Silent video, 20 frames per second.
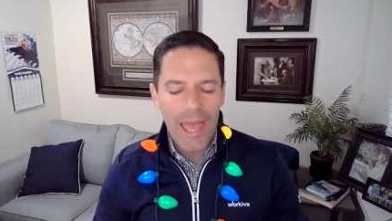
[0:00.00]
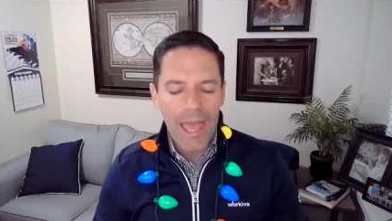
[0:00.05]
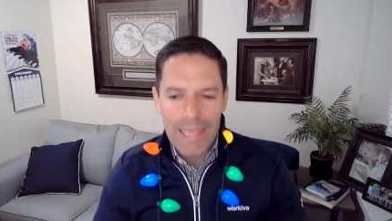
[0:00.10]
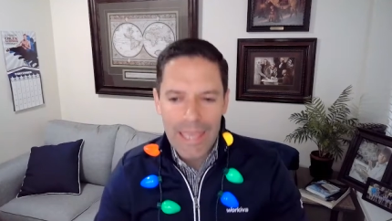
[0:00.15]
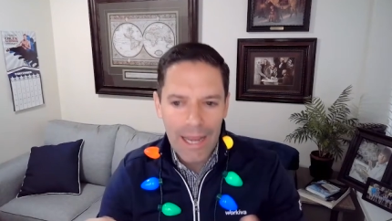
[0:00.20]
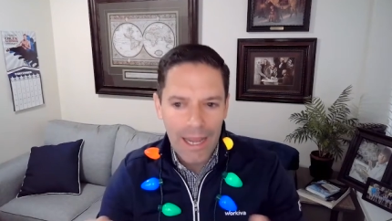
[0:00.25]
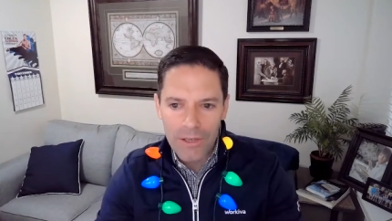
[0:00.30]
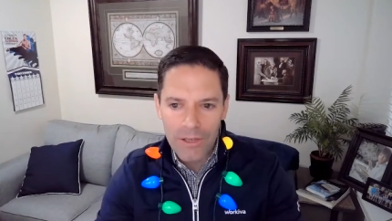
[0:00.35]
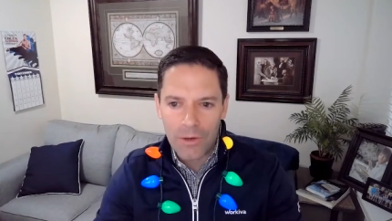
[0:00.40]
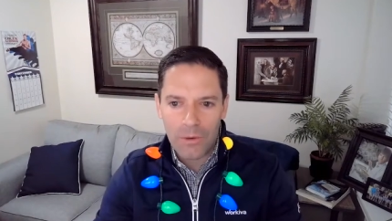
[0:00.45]

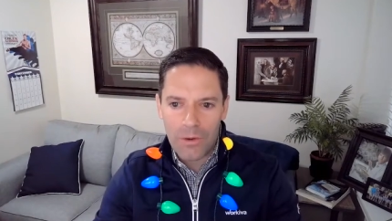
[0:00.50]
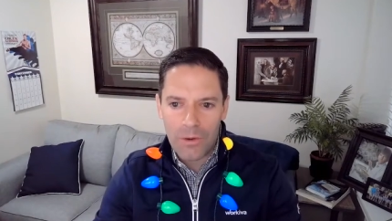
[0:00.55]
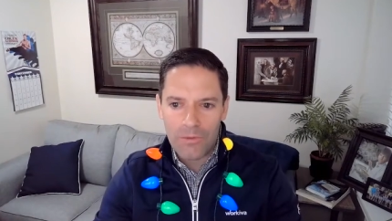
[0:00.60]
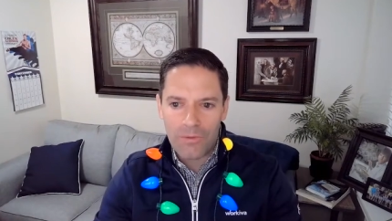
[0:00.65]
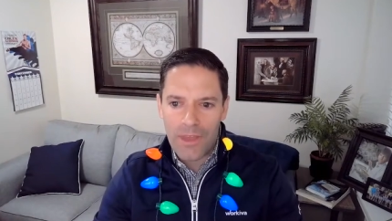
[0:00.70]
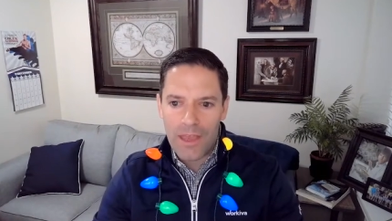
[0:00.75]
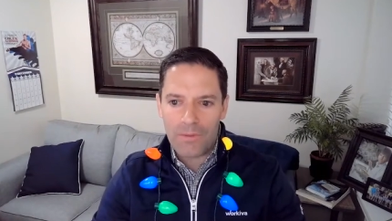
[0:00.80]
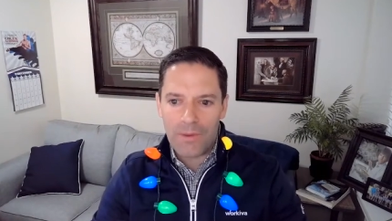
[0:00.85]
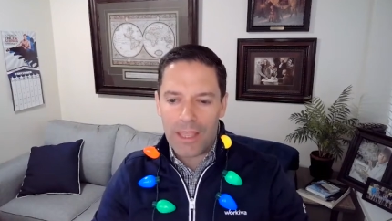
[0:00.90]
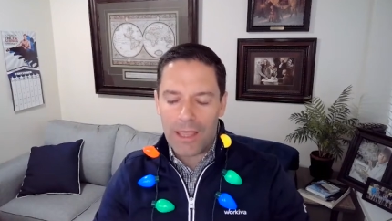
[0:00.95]
Again, I don't know if
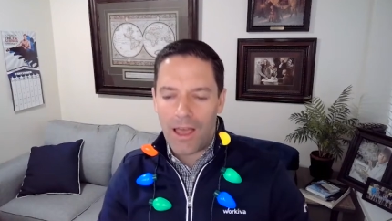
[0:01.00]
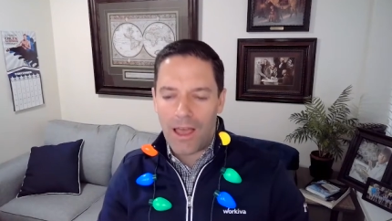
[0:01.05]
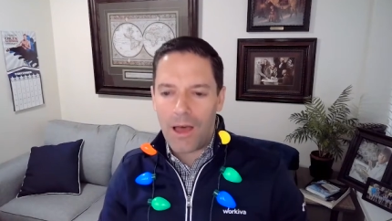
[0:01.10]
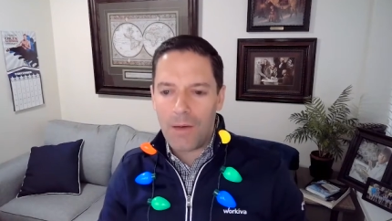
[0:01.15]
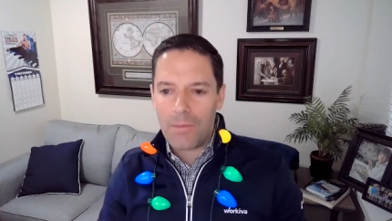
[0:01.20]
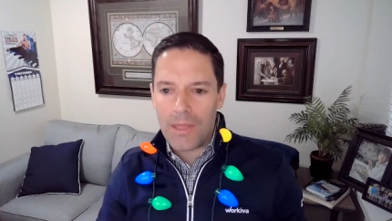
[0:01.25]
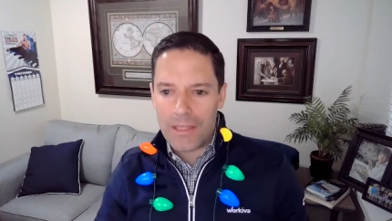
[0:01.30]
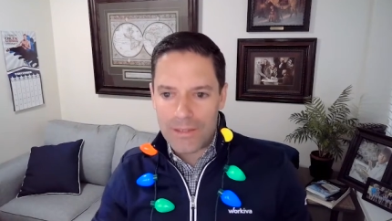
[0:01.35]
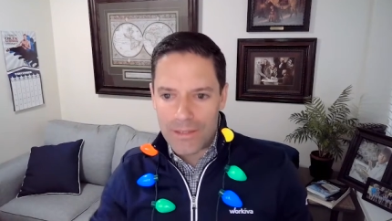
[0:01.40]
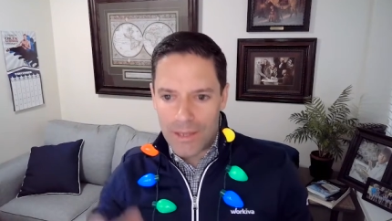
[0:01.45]
you have any
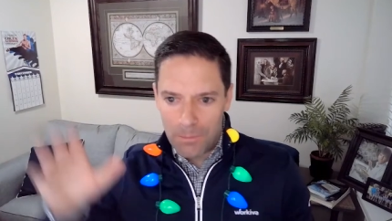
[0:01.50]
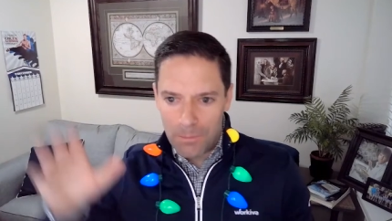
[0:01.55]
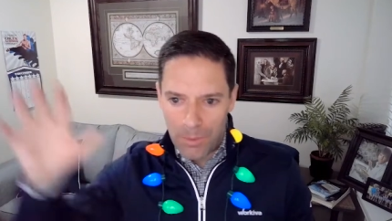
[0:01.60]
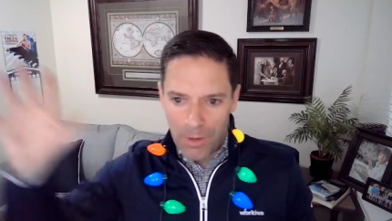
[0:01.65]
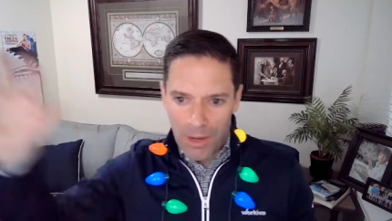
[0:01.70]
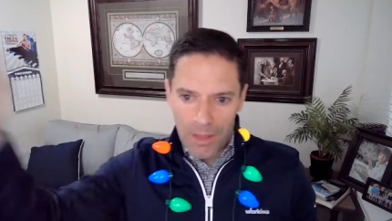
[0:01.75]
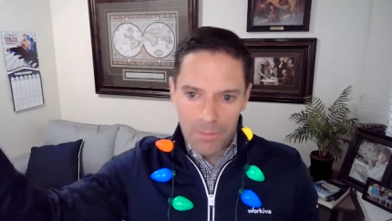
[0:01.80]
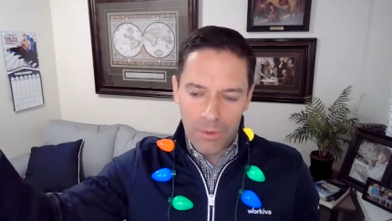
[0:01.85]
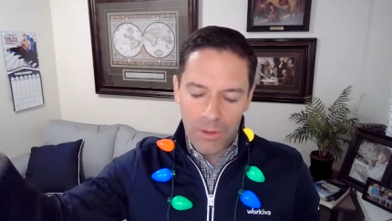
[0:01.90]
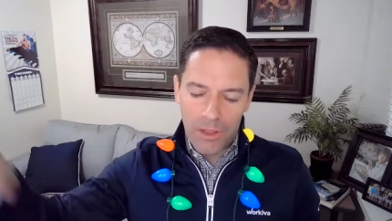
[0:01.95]
comments. I'm
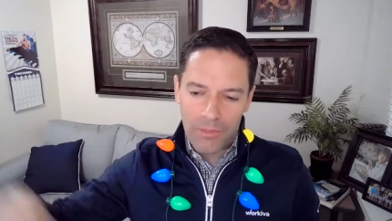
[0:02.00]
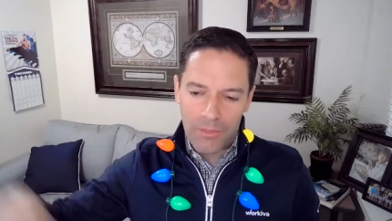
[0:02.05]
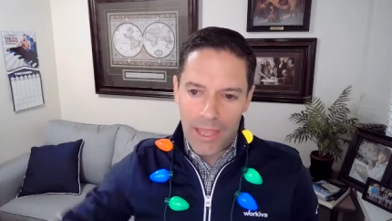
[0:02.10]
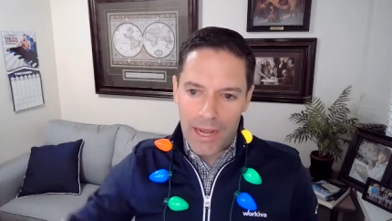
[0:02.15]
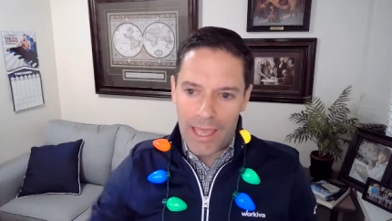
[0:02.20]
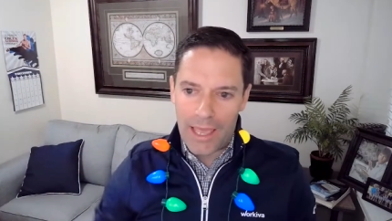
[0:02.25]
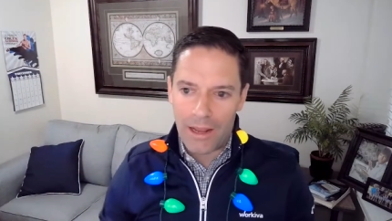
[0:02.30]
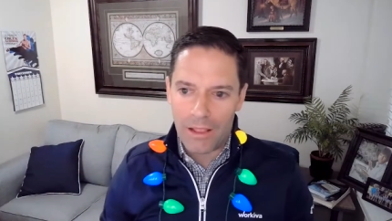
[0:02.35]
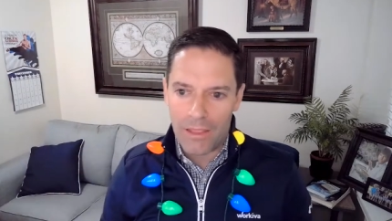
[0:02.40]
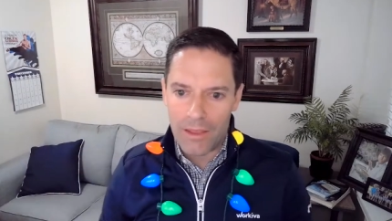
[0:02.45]
probably pulling that
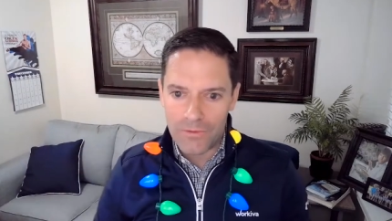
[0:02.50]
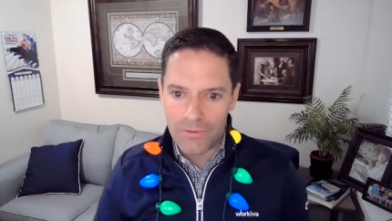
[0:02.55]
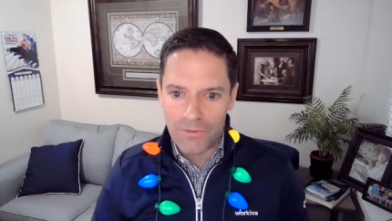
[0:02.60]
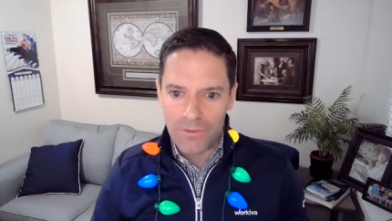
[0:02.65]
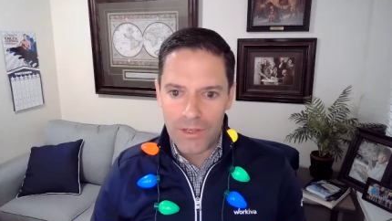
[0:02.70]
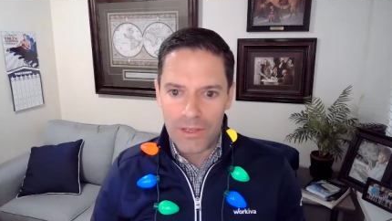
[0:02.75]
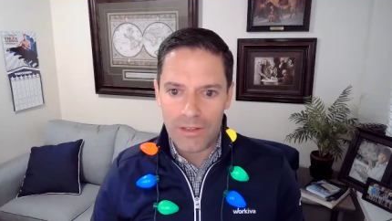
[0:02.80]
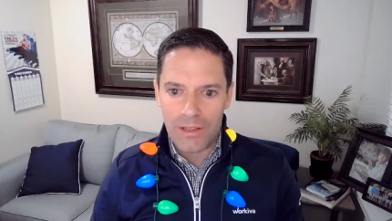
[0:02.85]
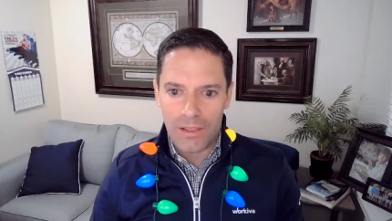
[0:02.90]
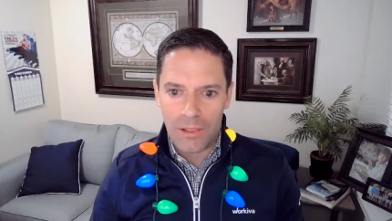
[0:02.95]
out of left
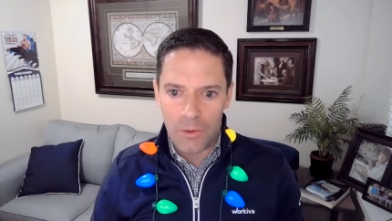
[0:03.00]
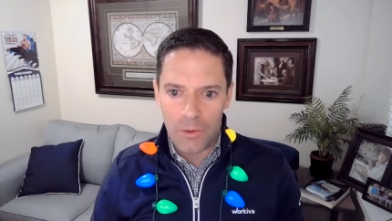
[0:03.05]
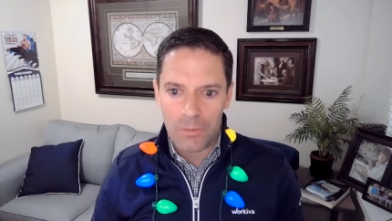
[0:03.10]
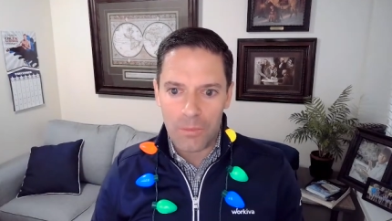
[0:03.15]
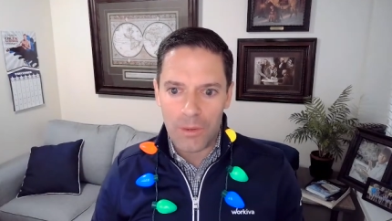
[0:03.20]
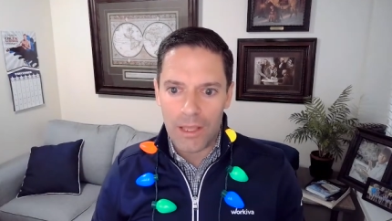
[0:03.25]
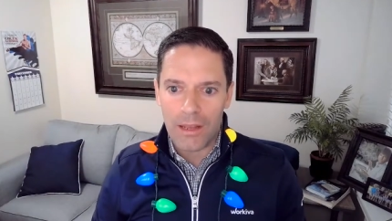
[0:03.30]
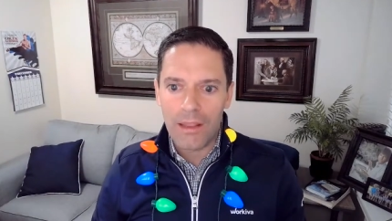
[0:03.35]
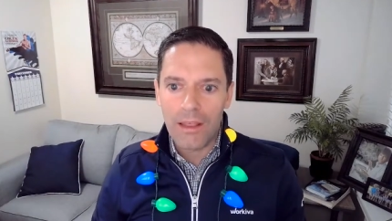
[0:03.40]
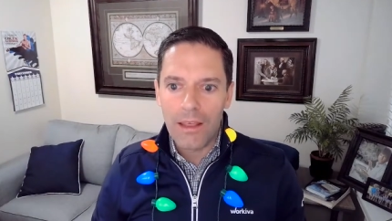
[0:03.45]
field a little
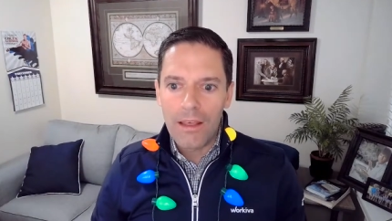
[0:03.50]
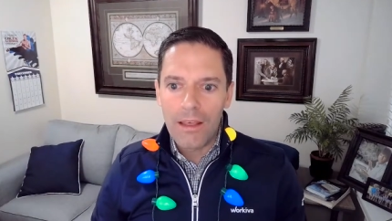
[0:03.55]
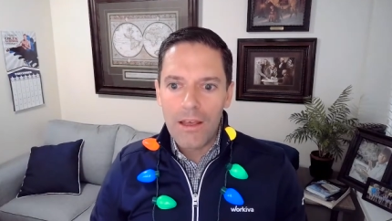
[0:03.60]
bit,